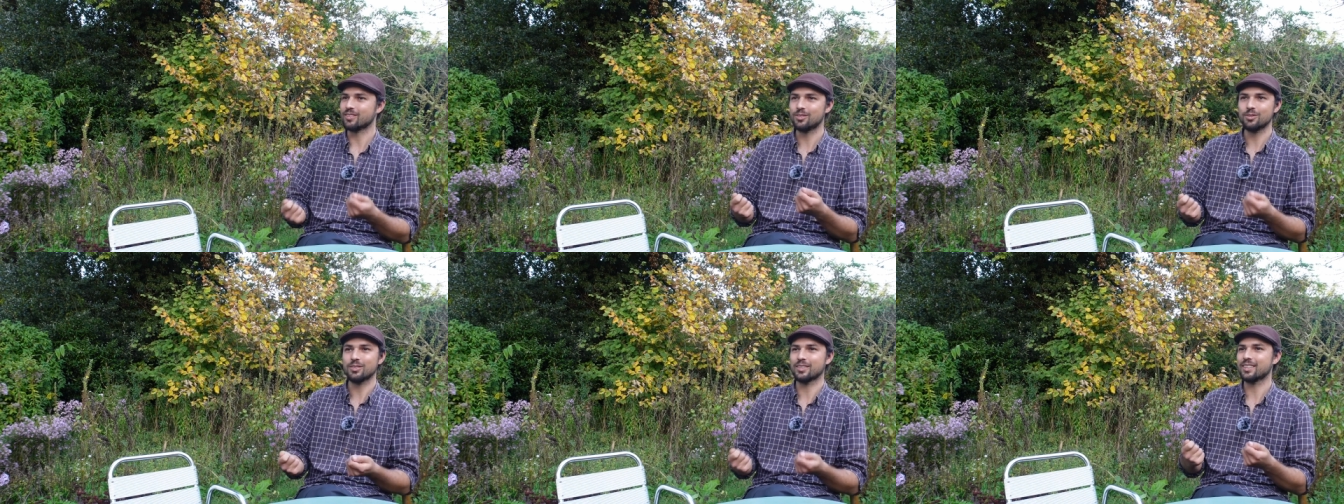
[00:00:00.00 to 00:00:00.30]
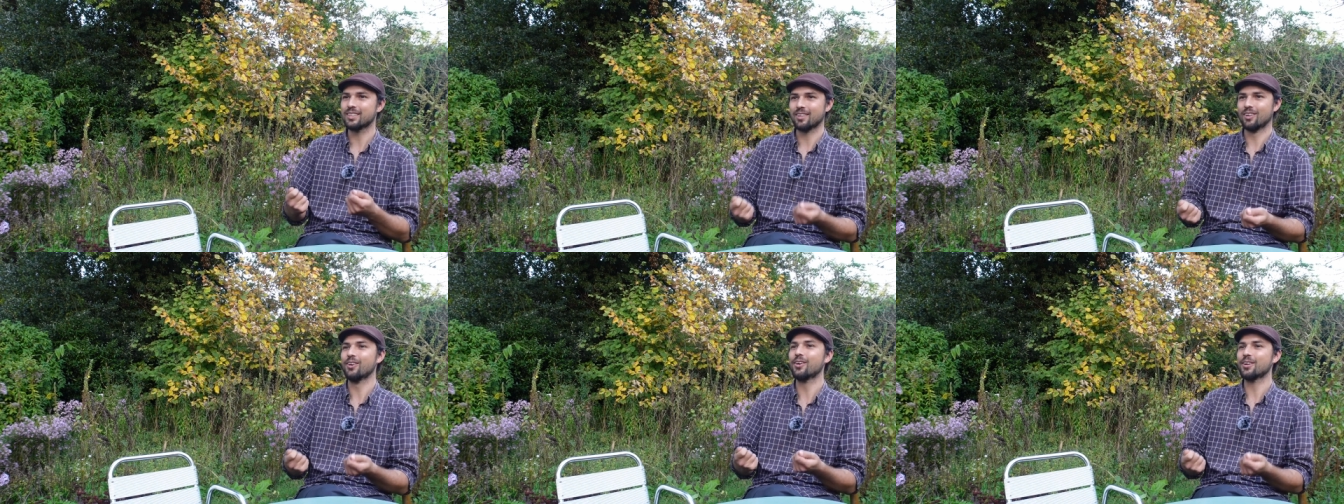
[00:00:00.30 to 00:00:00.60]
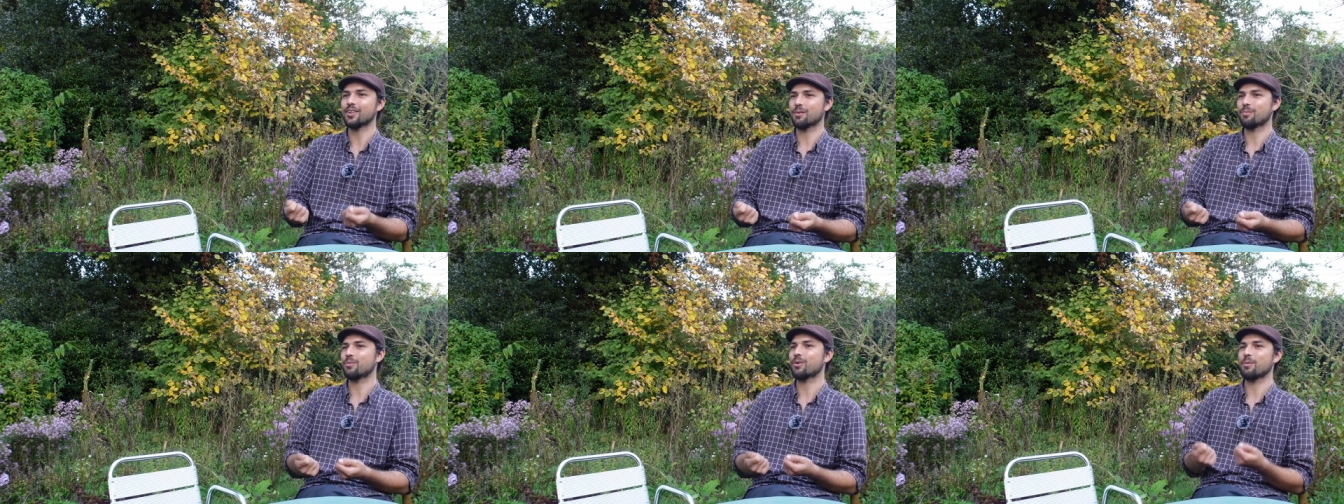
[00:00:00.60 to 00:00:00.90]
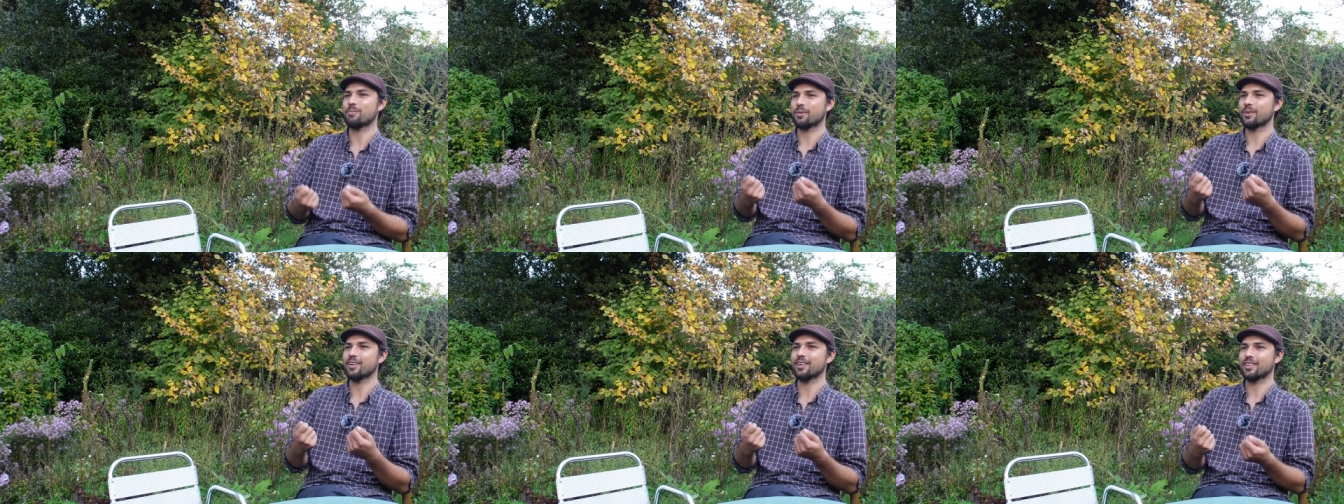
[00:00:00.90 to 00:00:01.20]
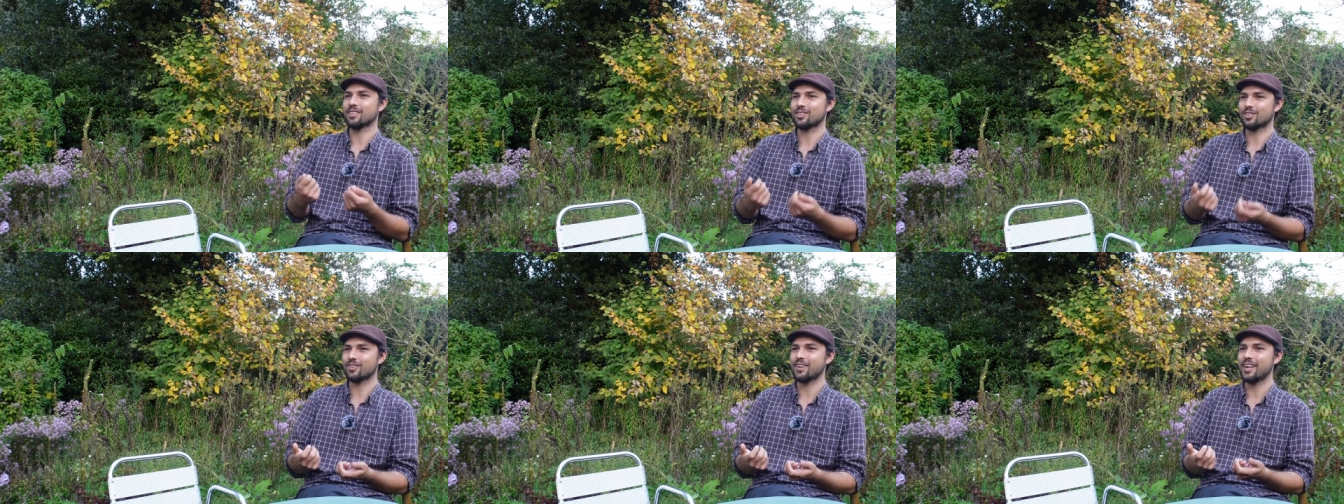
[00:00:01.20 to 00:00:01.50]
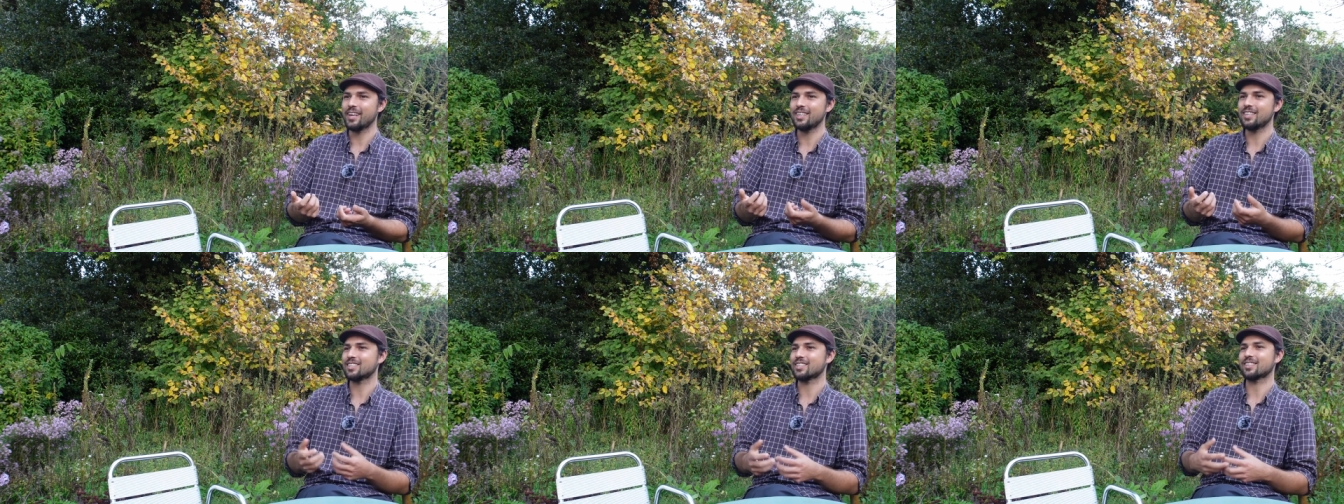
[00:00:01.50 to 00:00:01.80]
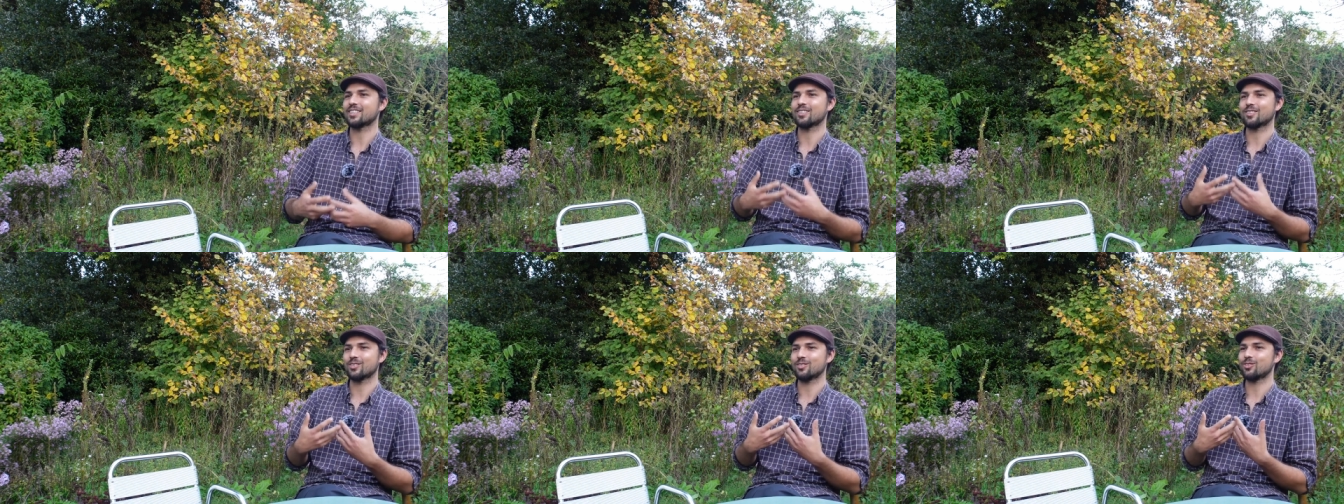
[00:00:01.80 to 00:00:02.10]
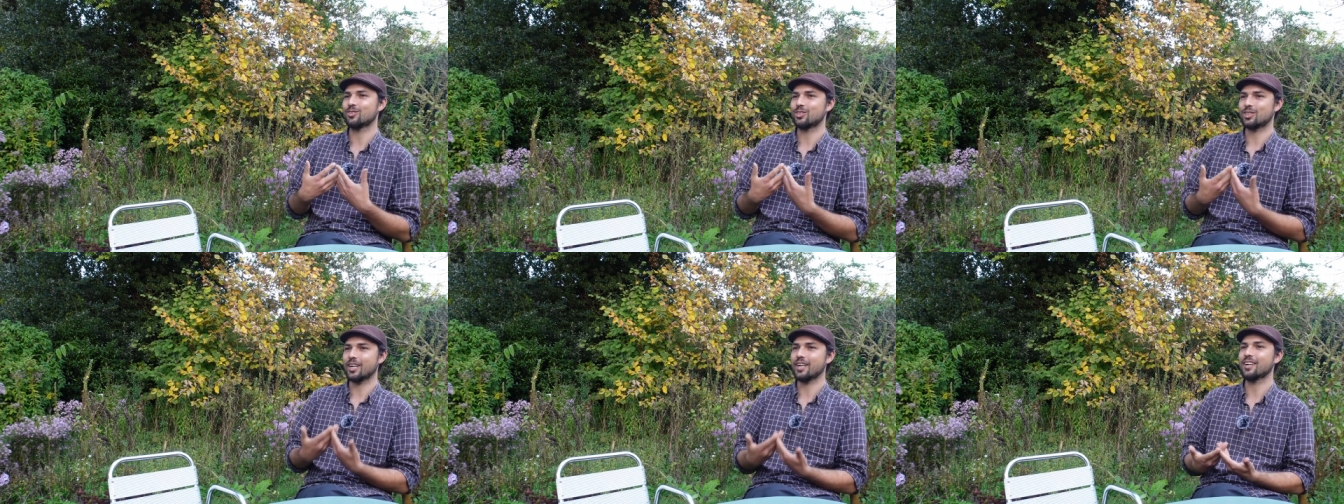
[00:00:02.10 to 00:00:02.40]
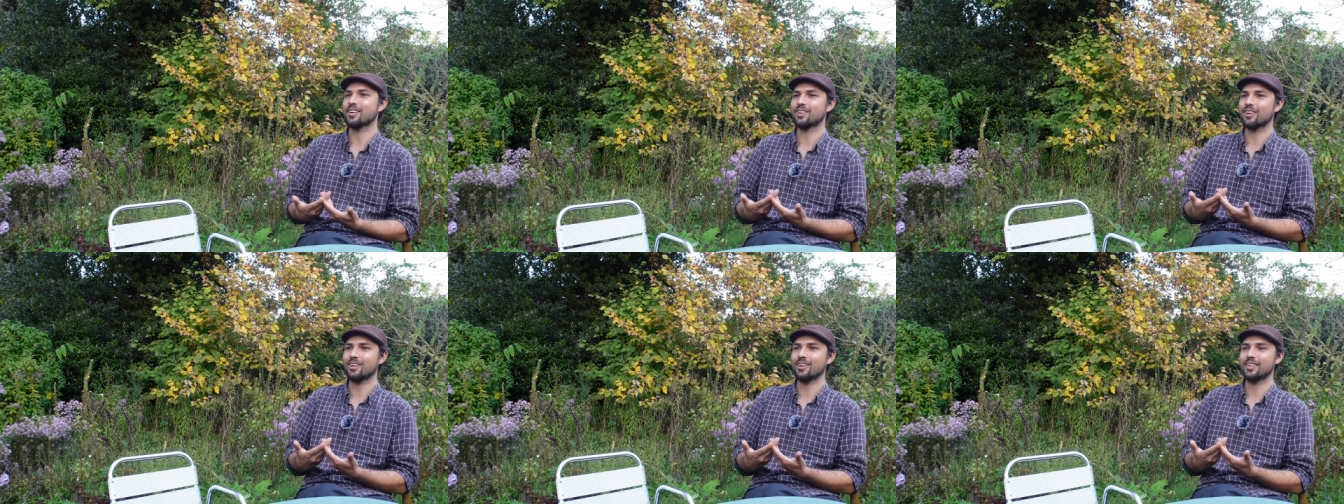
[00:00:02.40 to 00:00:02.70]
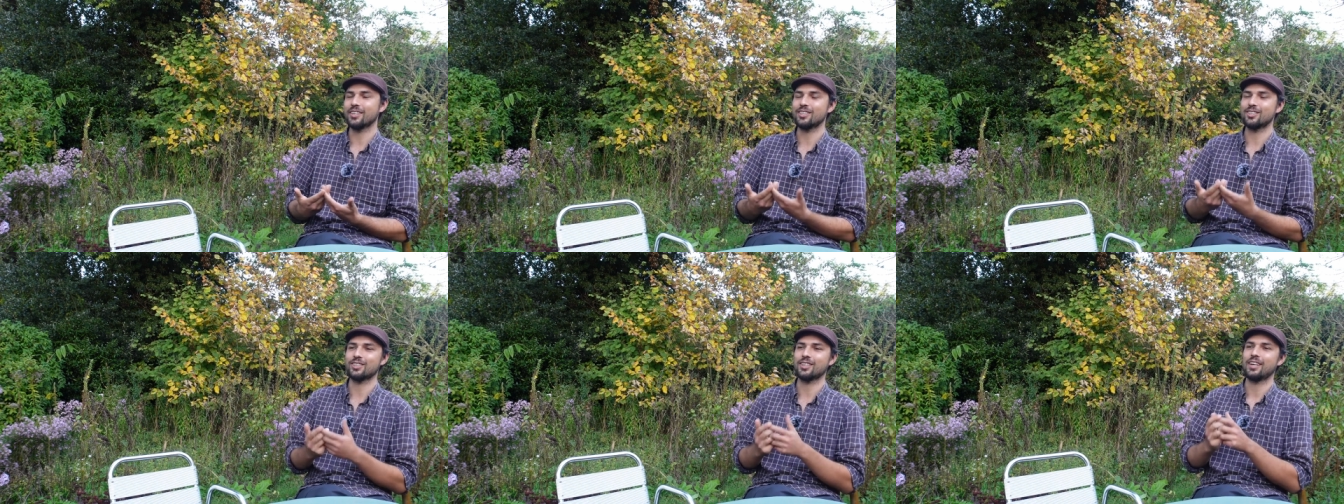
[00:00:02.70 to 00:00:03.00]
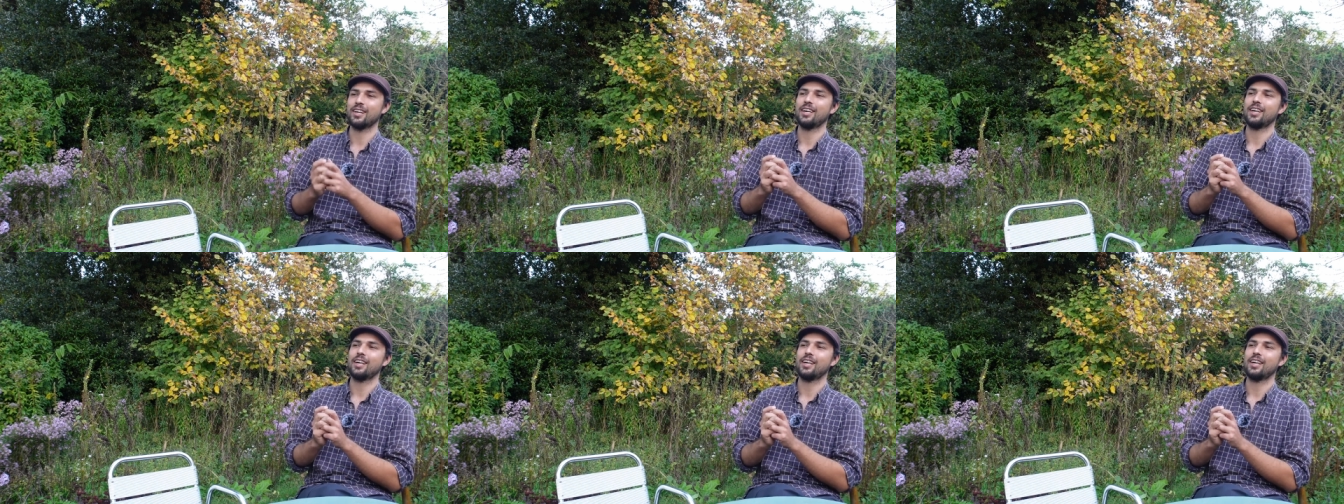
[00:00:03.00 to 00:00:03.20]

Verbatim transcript: to learn the proper trades, to share knowledge.